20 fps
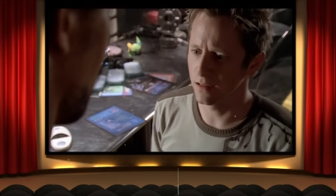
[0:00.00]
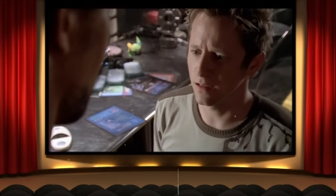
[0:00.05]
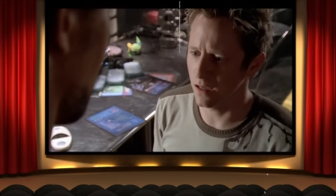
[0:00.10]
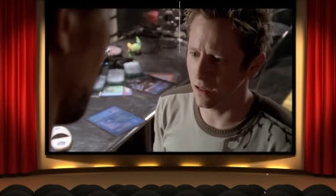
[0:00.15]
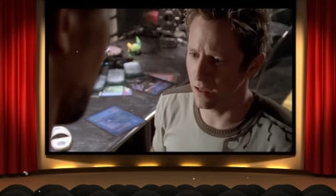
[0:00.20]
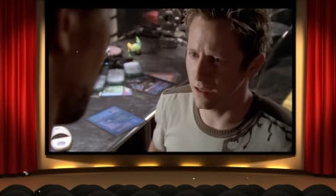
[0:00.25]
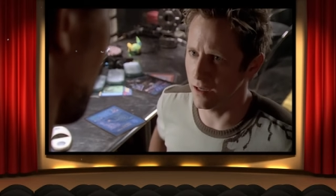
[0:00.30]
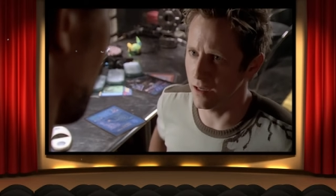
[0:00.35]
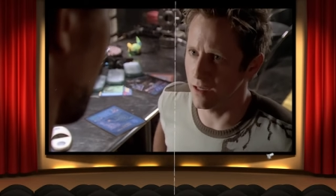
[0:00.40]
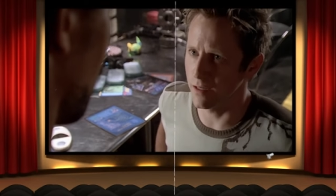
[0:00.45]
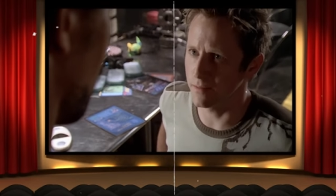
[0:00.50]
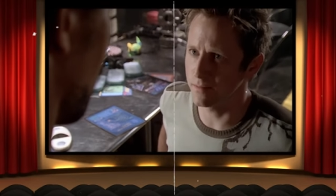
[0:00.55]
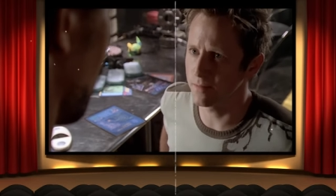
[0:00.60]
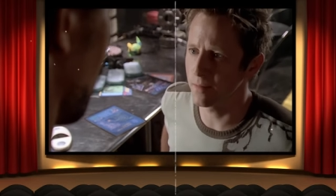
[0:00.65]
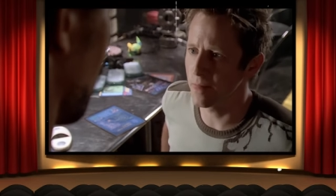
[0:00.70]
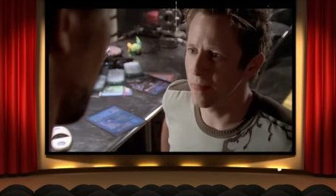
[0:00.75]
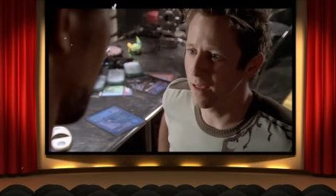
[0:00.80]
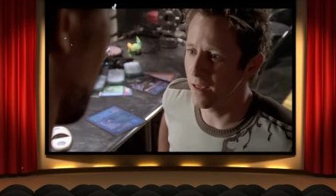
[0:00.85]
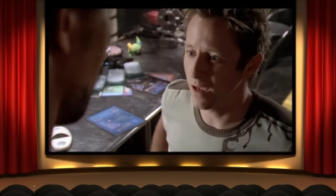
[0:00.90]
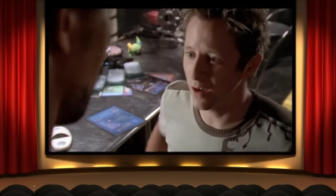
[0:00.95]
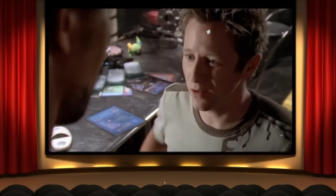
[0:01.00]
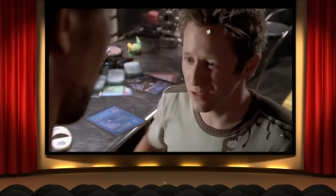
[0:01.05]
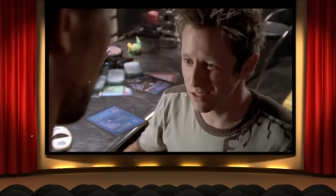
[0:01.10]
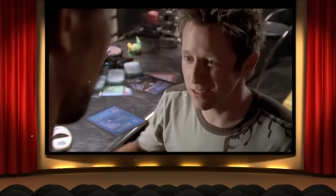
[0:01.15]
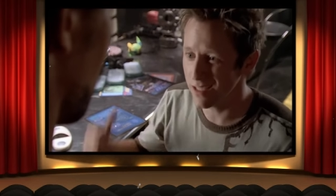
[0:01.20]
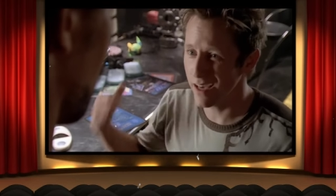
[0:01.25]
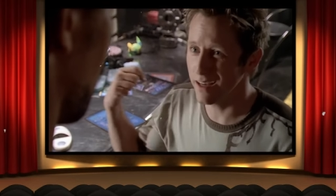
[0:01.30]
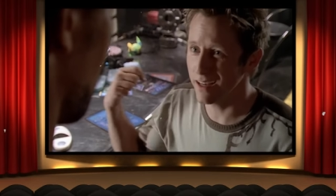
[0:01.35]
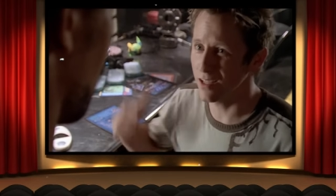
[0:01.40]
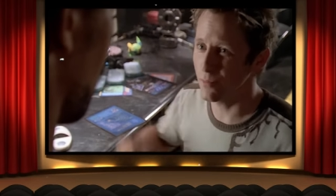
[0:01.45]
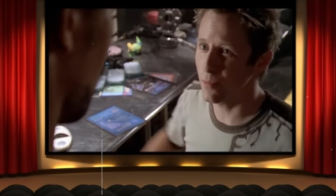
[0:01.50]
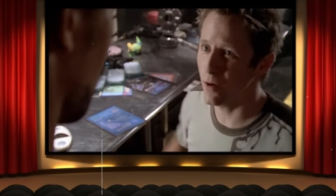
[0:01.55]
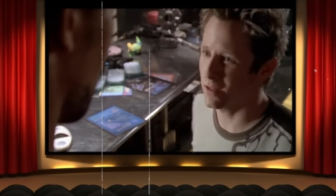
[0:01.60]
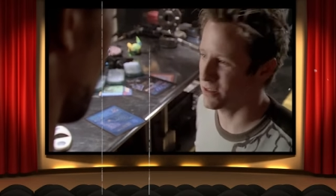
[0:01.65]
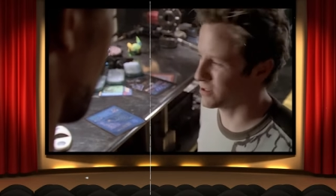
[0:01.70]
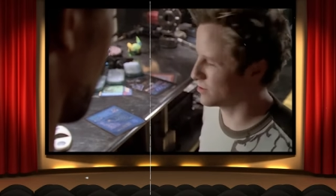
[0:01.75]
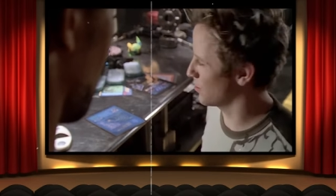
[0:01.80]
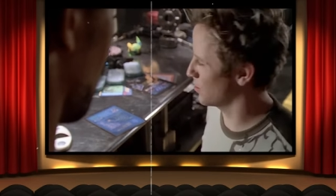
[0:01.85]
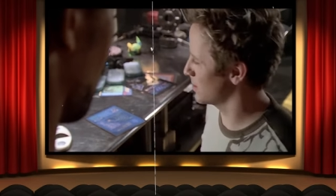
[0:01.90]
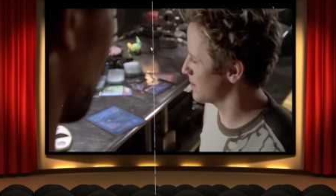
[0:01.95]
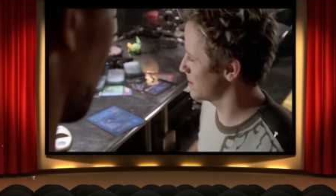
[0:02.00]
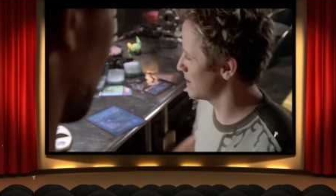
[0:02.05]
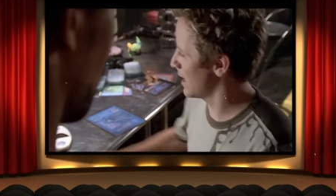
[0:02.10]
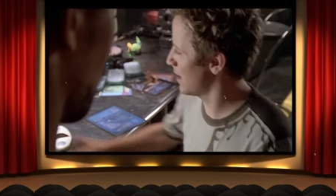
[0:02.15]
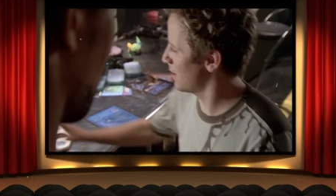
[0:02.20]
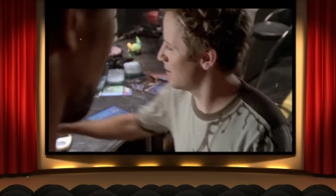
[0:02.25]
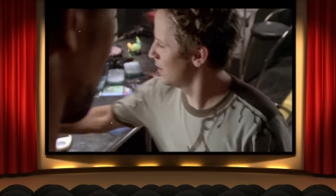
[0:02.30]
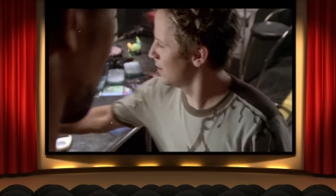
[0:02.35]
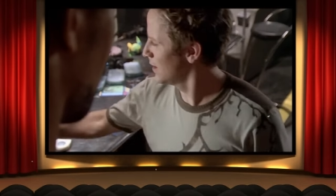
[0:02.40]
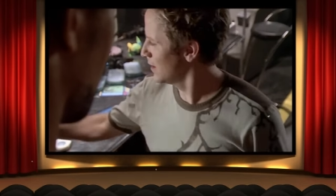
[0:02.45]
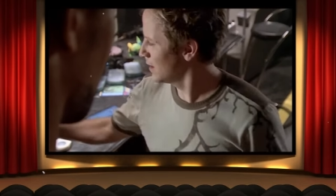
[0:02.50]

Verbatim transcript: I, uh, I was just headed to part storage now.